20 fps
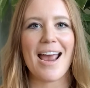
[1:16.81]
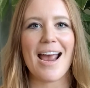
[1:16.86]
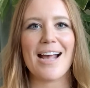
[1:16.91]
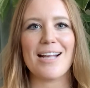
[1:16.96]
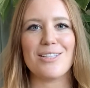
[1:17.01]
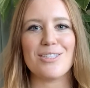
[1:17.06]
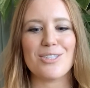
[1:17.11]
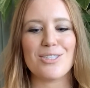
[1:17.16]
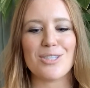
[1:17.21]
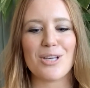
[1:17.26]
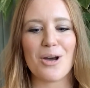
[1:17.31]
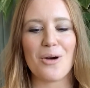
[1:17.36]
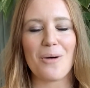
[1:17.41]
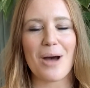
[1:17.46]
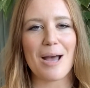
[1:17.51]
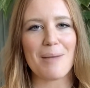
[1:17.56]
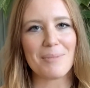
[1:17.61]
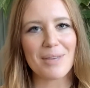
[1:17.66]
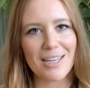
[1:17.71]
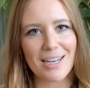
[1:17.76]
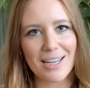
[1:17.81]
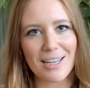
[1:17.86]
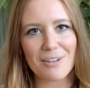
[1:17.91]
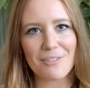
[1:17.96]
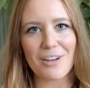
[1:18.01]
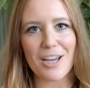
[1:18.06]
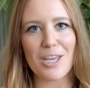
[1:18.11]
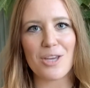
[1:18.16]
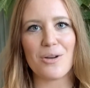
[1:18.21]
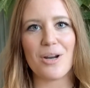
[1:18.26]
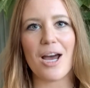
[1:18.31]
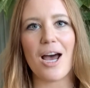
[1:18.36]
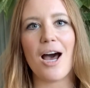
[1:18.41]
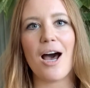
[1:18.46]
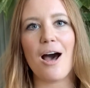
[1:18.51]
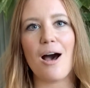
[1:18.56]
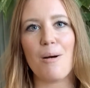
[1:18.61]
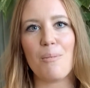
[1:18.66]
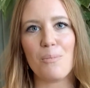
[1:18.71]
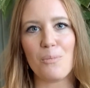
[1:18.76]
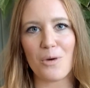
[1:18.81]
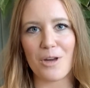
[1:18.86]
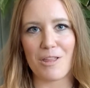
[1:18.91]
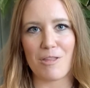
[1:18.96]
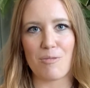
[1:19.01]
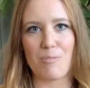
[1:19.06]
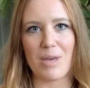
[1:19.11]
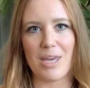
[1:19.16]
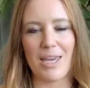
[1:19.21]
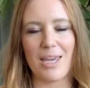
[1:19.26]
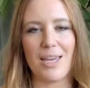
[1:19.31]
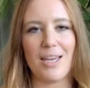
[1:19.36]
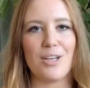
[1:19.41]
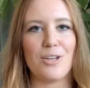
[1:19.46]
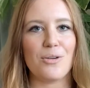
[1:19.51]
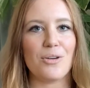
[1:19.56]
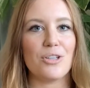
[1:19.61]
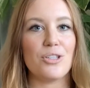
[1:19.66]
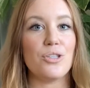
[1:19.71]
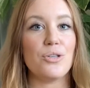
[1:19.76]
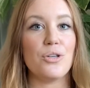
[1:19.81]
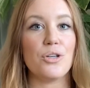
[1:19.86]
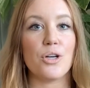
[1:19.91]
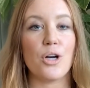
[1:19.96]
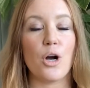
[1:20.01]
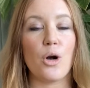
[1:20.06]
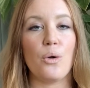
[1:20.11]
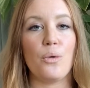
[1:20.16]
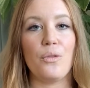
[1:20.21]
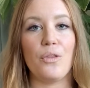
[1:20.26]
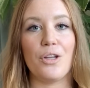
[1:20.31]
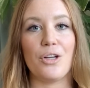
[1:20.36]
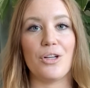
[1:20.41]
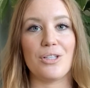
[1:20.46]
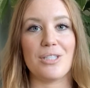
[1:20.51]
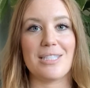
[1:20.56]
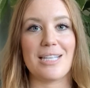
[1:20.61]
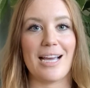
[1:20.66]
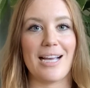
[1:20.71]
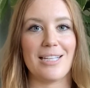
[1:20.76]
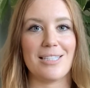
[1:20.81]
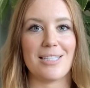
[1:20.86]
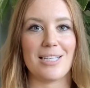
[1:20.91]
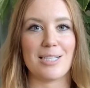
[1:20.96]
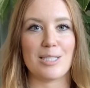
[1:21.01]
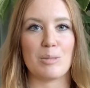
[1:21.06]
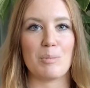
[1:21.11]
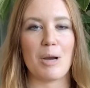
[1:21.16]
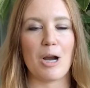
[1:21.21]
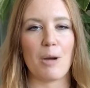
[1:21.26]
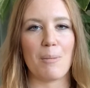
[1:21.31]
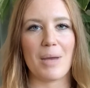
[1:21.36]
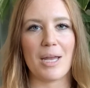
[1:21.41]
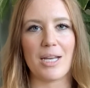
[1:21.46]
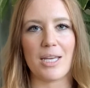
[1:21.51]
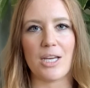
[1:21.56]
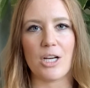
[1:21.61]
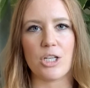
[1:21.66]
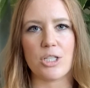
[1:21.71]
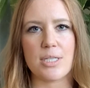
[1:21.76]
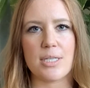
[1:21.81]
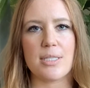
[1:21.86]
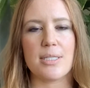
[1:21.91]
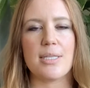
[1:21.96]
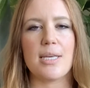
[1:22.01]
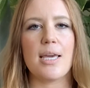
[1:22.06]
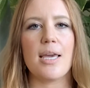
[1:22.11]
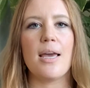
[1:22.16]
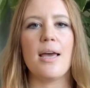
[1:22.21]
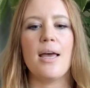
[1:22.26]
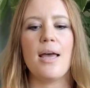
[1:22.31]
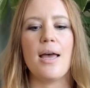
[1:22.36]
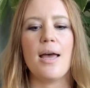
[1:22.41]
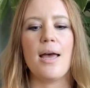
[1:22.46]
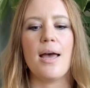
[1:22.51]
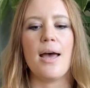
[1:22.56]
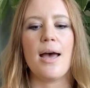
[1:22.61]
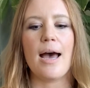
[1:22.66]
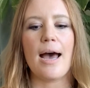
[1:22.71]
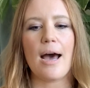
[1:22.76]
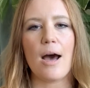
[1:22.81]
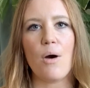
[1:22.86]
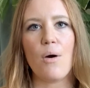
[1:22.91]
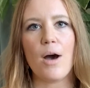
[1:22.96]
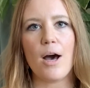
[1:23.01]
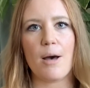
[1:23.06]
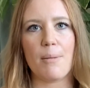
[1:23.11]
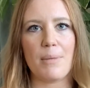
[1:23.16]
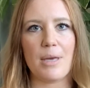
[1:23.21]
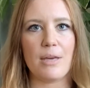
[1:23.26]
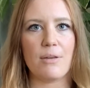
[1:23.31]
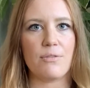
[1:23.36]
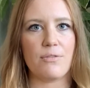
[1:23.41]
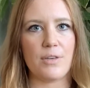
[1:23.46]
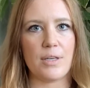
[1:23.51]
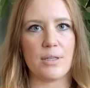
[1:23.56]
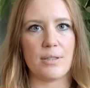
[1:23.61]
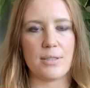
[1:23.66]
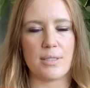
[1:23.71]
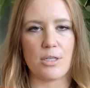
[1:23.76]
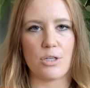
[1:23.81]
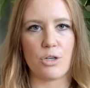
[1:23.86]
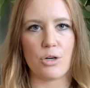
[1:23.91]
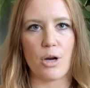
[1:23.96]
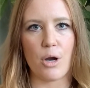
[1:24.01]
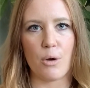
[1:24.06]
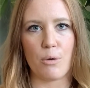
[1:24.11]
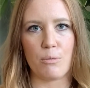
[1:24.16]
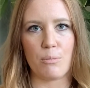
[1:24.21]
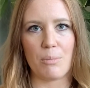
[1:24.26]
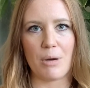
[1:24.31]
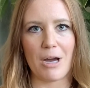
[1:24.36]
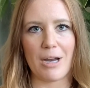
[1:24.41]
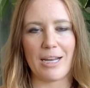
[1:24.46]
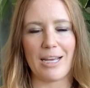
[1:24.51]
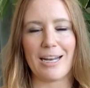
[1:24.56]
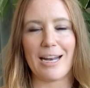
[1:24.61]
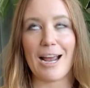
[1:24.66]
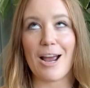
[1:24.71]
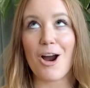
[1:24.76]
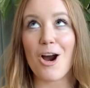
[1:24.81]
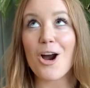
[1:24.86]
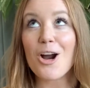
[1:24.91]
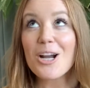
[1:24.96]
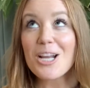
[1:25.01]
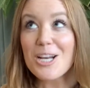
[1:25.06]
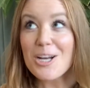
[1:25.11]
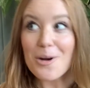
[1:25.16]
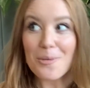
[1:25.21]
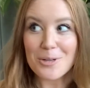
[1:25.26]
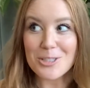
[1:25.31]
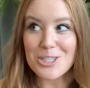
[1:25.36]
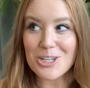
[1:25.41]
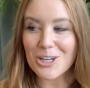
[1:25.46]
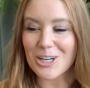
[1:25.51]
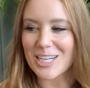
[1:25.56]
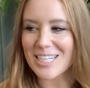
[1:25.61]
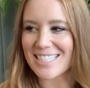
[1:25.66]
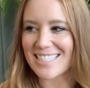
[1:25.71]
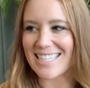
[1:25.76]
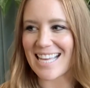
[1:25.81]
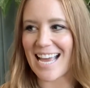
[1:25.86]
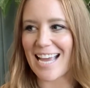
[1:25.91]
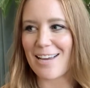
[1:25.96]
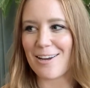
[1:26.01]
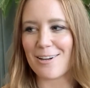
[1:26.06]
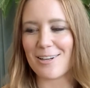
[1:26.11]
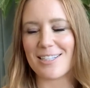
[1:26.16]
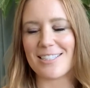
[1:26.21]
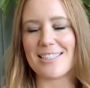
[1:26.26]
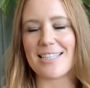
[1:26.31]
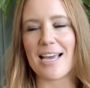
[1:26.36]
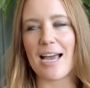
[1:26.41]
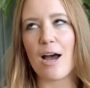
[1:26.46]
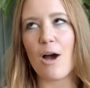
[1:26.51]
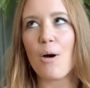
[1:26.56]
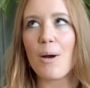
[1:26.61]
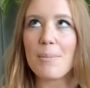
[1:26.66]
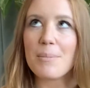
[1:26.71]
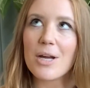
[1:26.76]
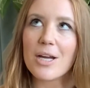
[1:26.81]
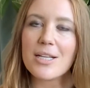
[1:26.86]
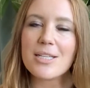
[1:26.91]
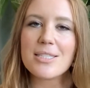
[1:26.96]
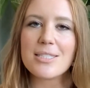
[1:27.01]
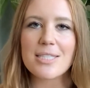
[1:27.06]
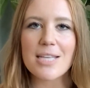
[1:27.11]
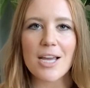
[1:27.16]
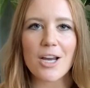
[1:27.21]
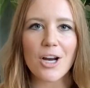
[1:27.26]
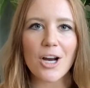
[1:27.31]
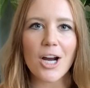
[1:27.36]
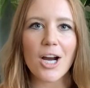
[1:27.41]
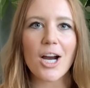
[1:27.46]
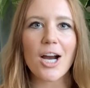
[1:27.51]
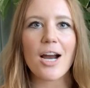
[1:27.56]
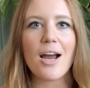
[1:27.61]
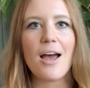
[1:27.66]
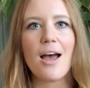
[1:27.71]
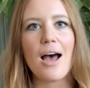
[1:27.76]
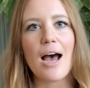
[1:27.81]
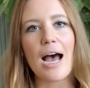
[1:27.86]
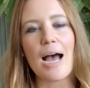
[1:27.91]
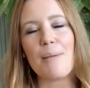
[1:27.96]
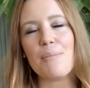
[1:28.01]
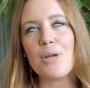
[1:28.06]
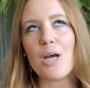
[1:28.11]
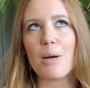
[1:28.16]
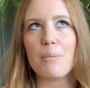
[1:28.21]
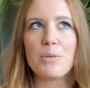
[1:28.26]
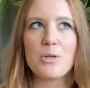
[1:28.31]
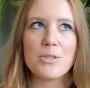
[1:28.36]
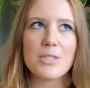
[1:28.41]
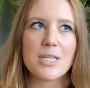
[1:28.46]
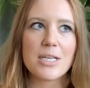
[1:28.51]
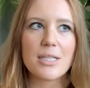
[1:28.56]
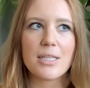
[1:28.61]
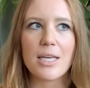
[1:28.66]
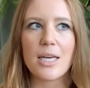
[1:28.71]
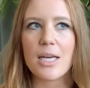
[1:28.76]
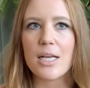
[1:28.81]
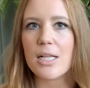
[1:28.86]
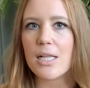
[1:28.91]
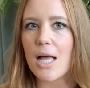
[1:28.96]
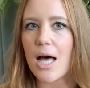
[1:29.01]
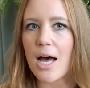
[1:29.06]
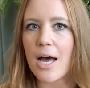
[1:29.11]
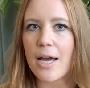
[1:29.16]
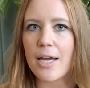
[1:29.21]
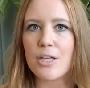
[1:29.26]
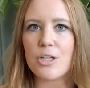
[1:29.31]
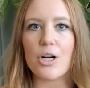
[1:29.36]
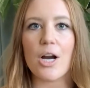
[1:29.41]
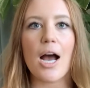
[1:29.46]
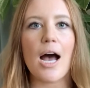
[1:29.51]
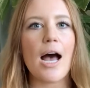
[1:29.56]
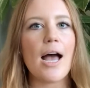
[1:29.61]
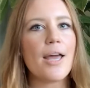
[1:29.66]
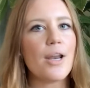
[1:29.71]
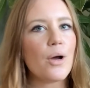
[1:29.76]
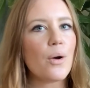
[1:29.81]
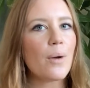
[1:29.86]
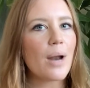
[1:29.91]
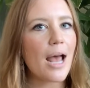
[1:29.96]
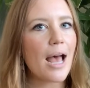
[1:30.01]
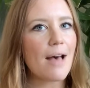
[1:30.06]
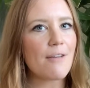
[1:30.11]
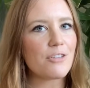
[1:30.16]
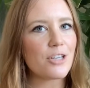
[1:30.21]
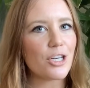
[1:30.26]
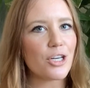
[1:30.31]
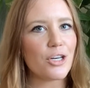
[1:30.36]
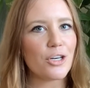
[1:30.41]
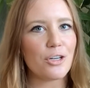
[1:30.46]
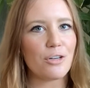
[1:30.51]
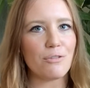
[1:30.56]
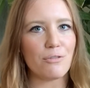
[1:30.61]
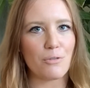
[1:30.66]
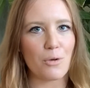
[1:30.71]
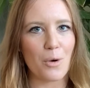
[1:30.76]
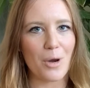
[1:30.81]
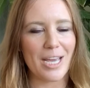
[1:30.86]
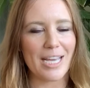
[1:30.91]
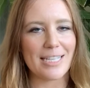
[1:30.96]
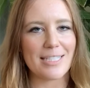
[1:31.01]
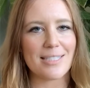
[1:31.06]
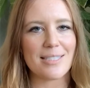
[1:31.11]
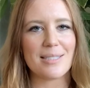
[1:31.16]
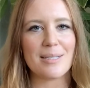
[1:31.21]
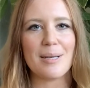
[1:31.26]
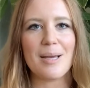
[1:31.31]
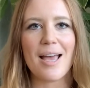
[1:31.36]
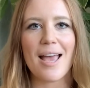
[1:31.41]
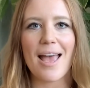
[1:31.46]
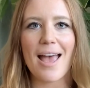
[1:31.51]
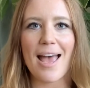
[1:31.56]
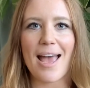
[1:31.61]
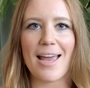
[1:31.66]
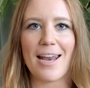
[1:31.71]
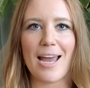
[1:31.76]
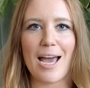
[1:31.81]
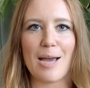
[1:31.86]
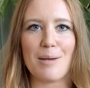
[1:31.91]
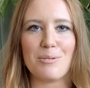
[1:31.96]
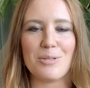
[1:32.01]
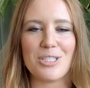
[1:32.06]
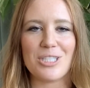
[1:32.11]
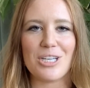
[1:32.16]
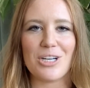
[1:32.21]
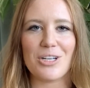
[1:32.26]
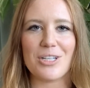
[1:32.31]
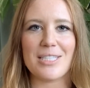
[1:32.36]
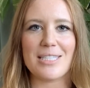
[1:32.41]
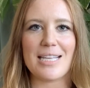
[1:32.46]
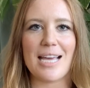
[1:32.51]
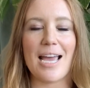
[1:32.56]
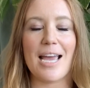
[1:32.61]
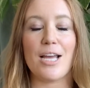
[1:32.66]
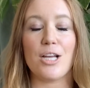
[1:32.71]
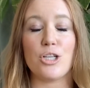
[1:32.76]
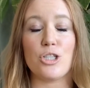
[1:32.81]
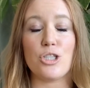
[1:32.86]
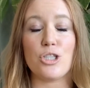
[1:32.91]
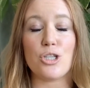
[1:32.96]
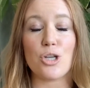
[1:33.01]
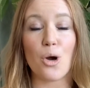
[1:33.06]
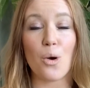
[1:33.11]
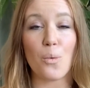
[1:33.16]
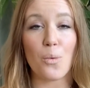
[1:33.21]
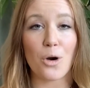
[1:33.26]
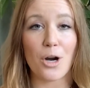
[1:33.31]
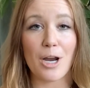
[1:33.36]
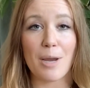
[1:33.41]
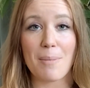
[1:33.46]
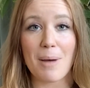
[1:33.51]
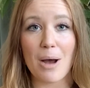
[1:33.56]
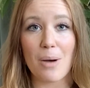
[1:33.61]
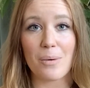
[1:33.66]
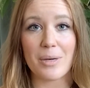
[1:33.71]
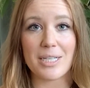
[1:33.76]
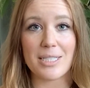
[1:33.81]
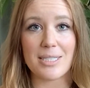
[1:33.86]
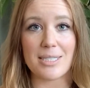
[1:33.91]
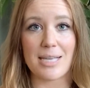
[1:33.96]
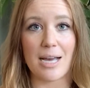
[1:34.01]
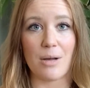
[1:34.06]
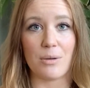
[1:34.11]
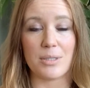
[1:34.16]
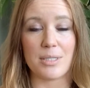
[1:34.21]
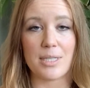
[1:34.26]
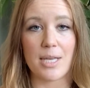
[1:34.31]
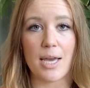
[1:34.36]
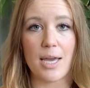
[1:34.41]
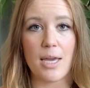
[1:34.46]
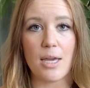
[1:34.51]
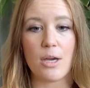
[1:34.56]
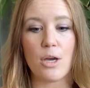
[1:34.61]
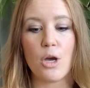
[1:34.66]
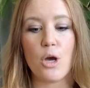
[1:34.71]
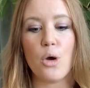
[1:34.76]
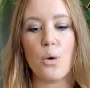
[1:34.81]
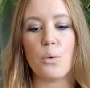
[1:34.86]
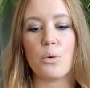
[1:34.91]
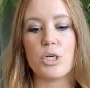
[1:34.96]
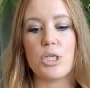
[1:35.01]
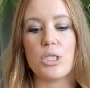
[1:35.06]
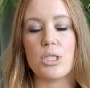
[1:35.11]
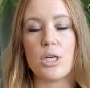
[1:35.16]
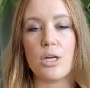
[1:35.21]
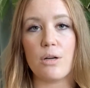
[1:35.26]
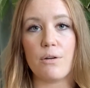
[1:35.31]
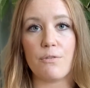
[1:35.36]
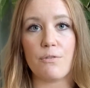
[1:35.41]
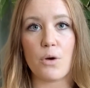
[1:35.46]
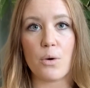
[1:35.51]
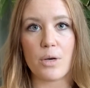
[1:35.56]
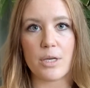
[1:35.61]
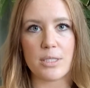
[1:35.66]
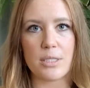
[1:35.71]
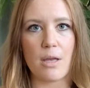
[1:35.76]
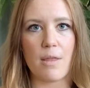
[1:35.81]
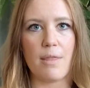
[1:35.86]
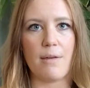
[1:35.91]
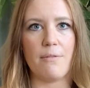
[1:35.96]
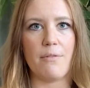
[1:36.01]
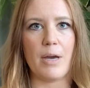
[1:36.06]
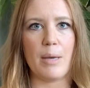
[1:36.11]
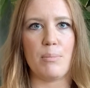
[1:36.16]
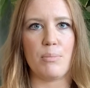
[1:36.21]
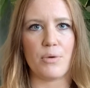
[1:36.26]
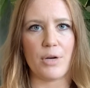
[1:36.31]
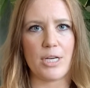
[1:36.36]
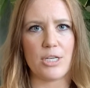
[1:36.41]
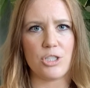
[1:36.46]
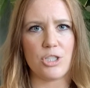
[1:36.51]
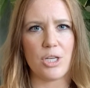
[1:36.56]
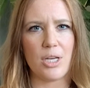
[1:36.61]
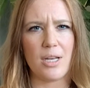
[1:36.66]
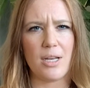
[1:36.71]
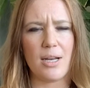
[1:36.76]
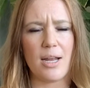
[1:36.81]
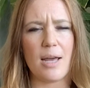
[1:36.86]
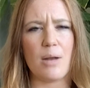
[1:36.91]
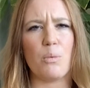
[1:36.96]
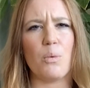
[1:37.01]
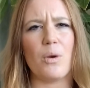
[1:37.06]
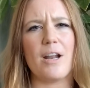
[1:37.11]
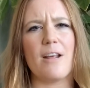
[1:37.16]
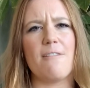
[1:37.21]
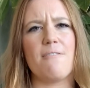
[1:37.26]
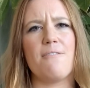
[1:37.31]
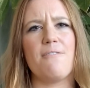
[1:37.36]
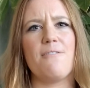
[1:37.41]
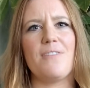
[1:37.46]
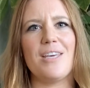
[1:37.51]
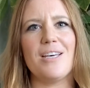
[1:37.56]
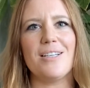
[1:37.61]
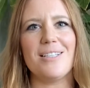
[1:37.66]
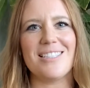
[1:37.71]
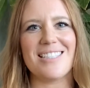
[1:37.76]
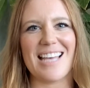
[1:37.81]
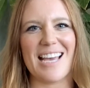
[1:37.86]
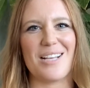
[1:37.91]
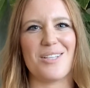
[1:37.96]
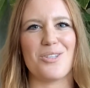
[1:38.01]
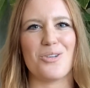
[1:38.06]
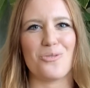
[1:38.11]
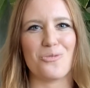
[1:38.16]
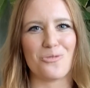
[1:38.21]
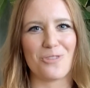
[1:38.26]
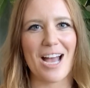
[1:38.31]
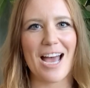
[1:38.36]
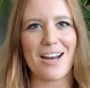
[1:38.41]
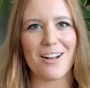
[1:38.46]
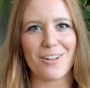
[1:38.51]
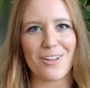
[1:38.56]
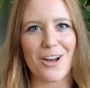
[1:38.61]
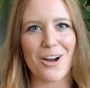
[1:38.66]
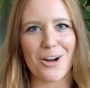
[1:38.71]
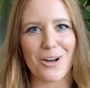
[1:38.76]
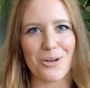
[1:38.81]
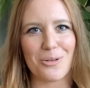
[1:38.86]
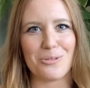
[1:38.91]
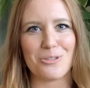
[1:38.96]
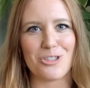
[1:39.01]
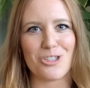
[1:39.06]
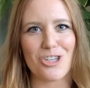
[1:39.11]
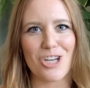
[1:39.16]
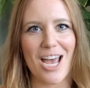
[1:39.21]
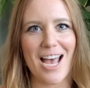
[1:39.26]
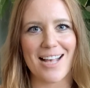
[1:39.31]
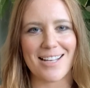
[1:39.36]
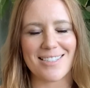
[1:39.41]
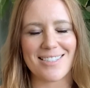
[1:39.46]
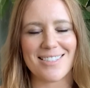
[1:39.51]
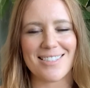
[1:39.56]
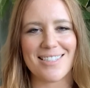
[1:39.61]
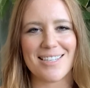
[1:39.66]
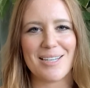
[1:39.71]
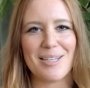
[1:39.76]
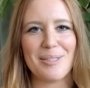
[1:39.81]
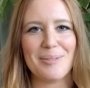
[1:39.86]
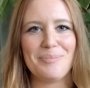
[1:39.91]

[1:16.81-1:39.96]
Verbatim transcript: And so I'm gonna invite you to hum with me, and you can do your own little science experiment here to see how humming feels in your own body. And I already know what you're gonna say. You're gonna say, oh, I'm not a singer, I'm not musically inclined, or I don't have a good voice. And I'm just here to say, don't worry about what it sounds like. We're just gonna focus on the vibration and what it feels like to rattle our own chest.